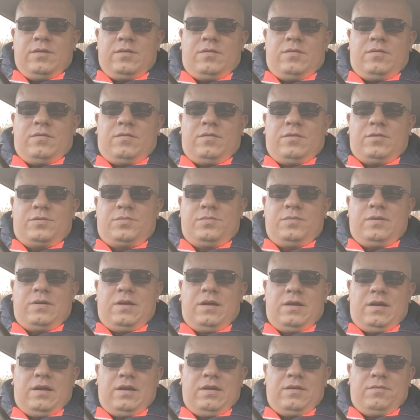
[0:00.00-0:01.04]
Because we
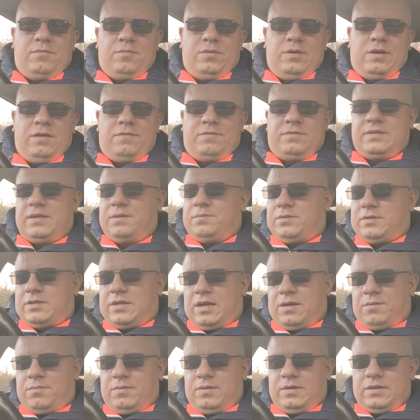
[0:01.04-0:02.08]
have
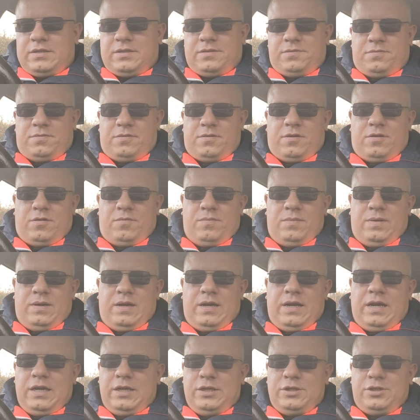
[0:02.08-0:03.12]
subscribers
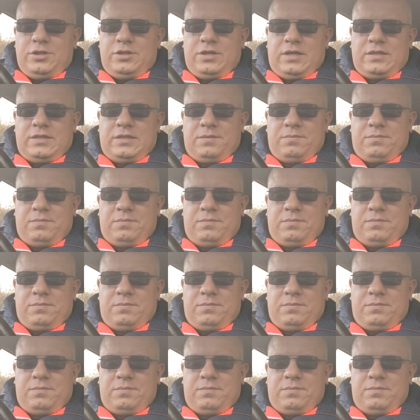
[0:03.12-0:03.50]
from Asia,